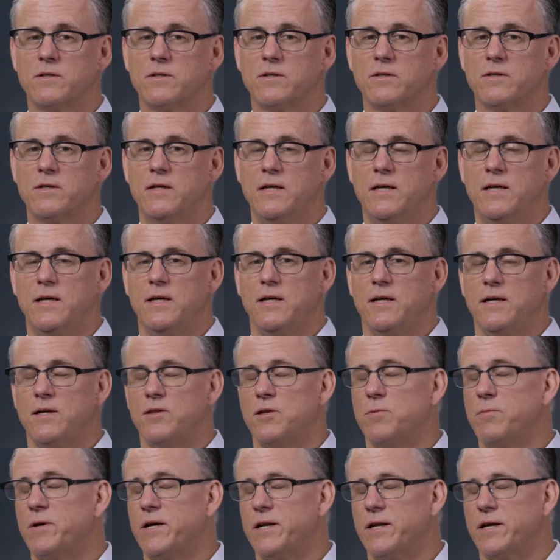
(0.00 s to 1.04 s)
uh,
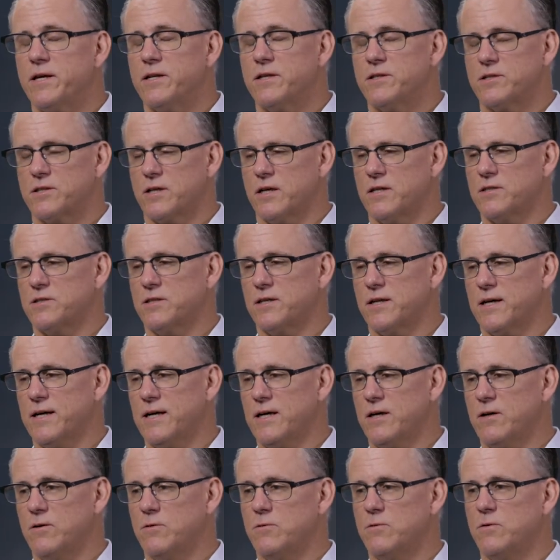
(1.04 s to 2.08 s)
in the media discussing
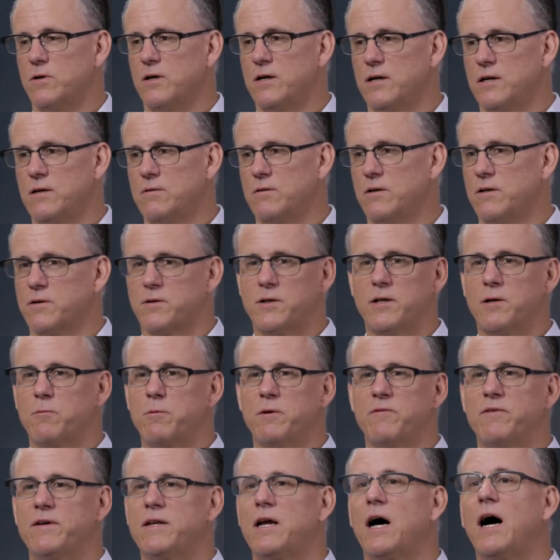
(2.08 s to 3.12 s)
how, uh, look, you know,
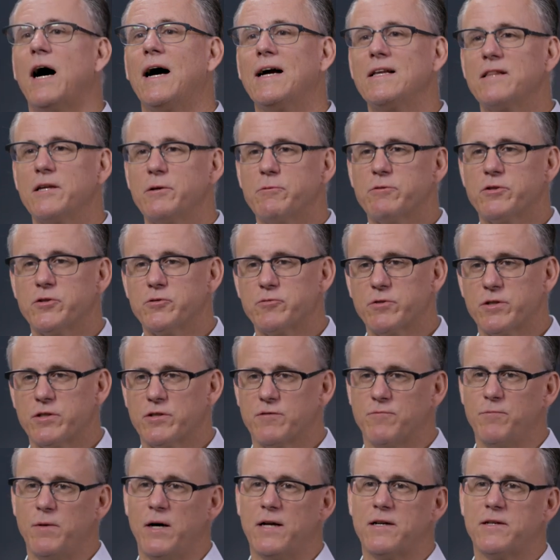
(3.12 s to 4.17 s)
we've had highly
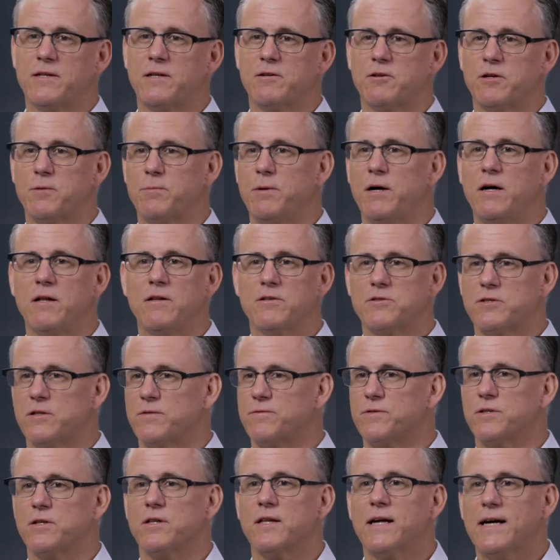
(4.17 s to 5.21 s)
restrictive monetary
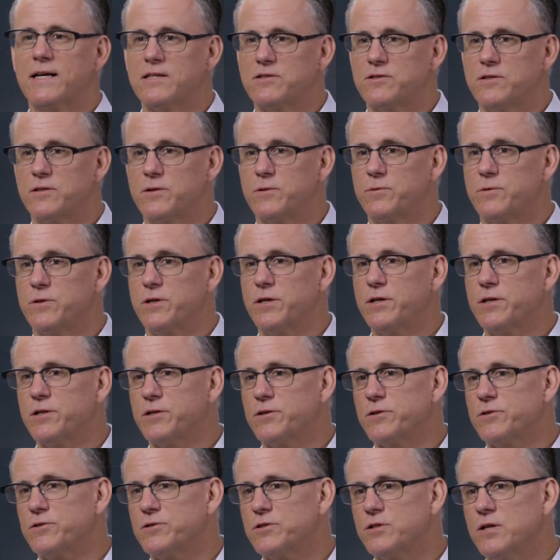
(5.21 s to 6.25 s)
policy for the last two
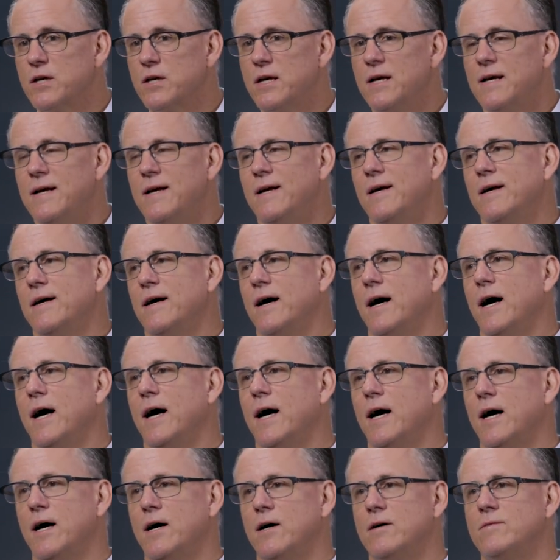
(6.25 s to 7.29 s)
years
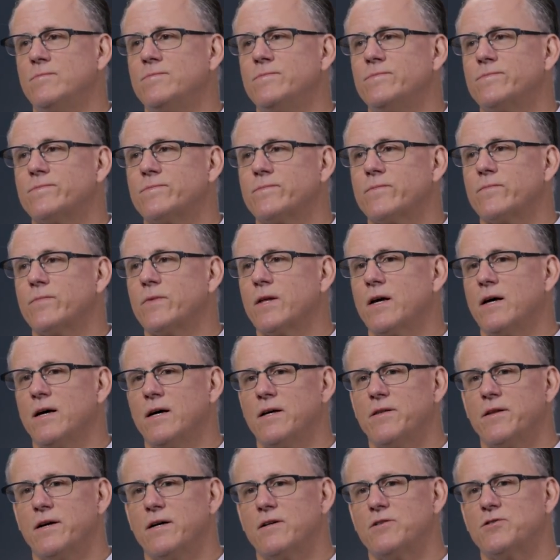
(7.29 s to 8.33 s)
um,
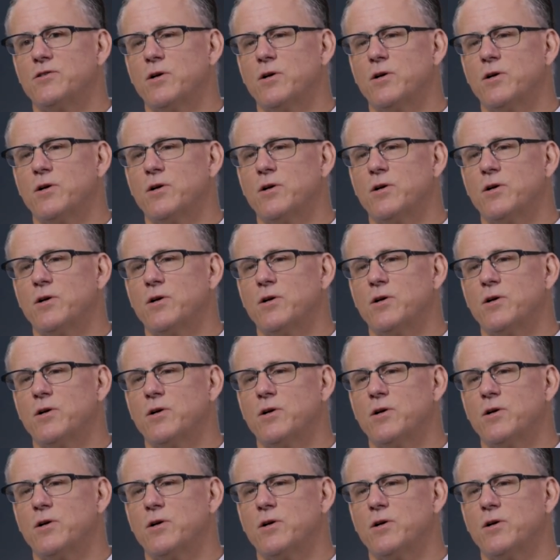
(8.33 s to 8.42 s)
uh, there.